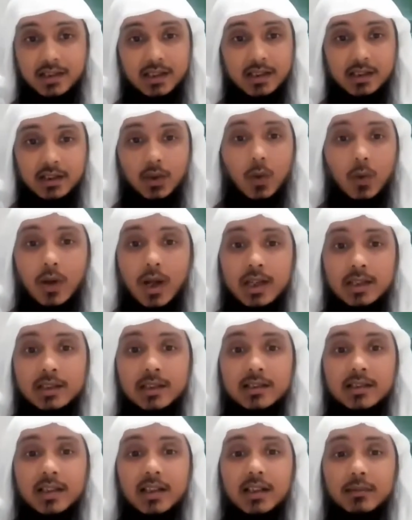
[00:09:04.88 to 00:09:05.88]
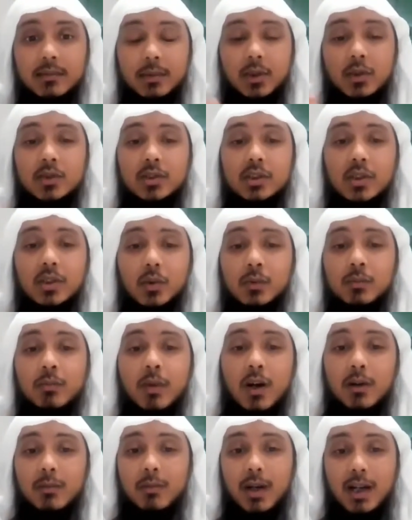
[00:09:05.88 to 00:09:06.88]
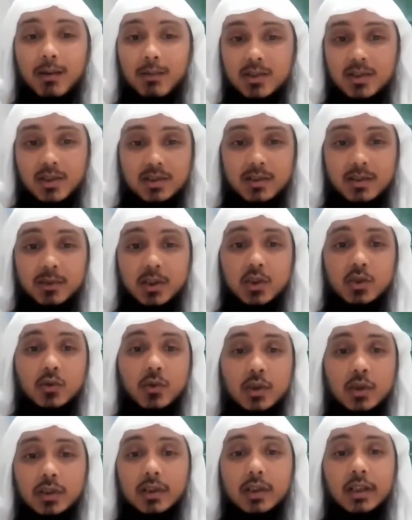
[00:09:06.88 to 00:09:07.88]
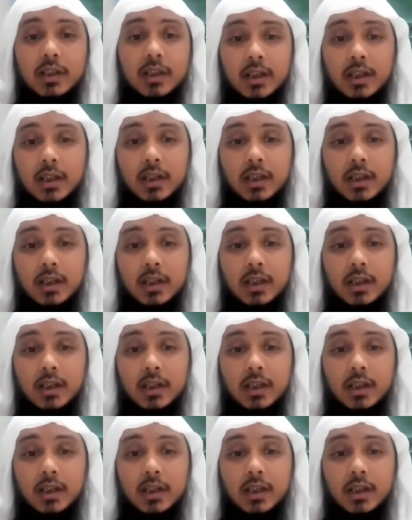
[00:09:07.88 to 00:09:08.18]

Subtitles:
in the Quran detail, because the Ummah of Muhammad destroyed it,